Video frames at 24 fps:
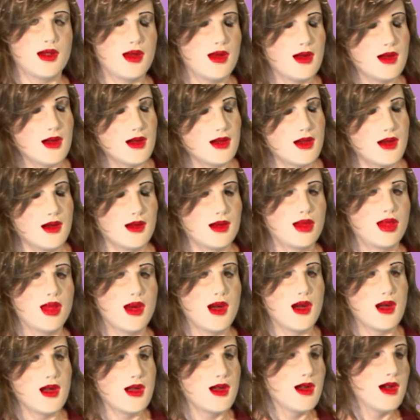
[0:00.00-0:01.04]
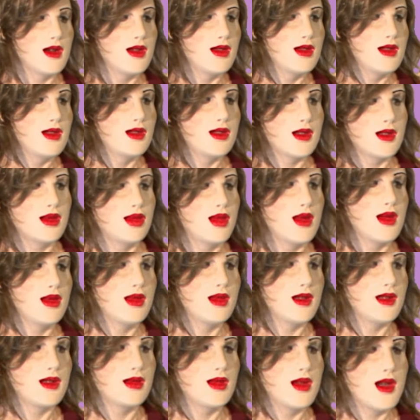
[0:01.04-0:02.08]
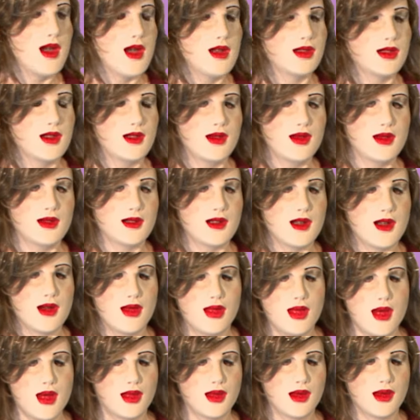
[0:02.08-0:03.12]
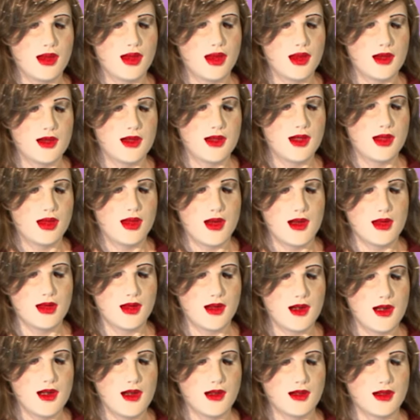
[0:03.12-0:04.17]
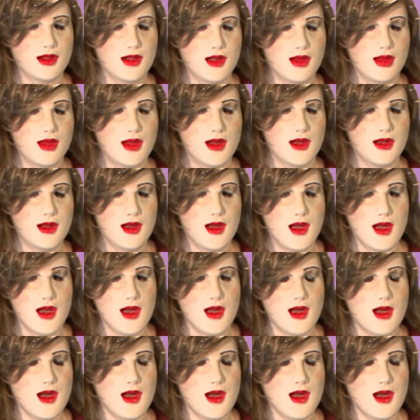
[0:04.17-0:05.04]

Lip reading: for going out there and buying all these experimental masks. I know a lot of people wouldn't spend money on something